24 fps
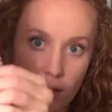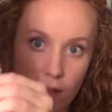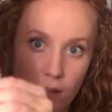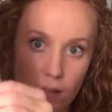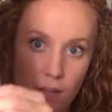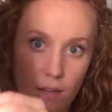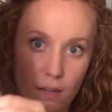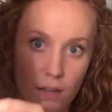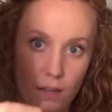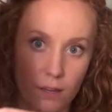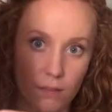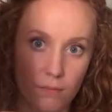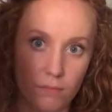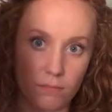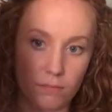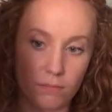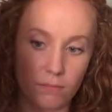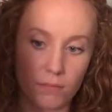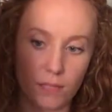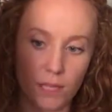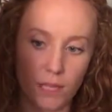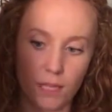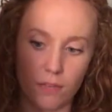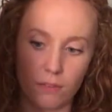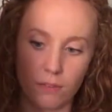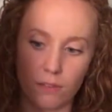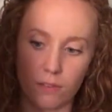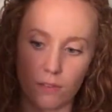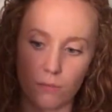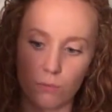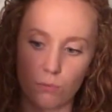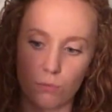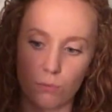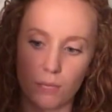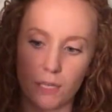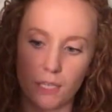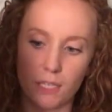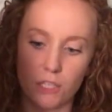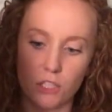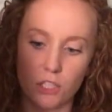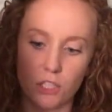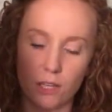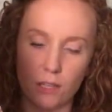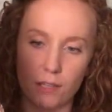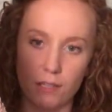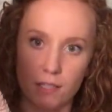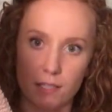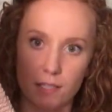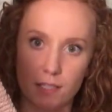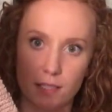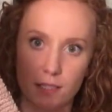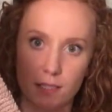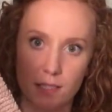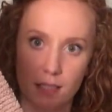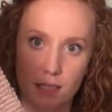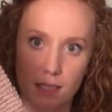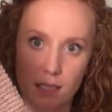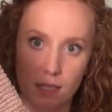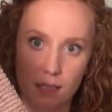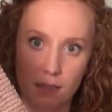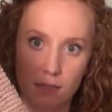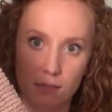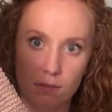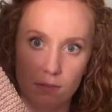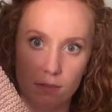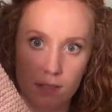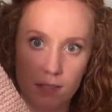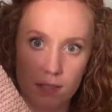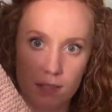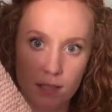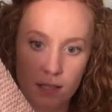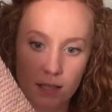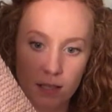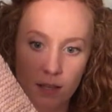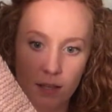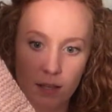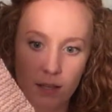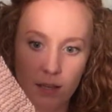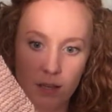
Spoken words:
kind of a ridge on the sleeves,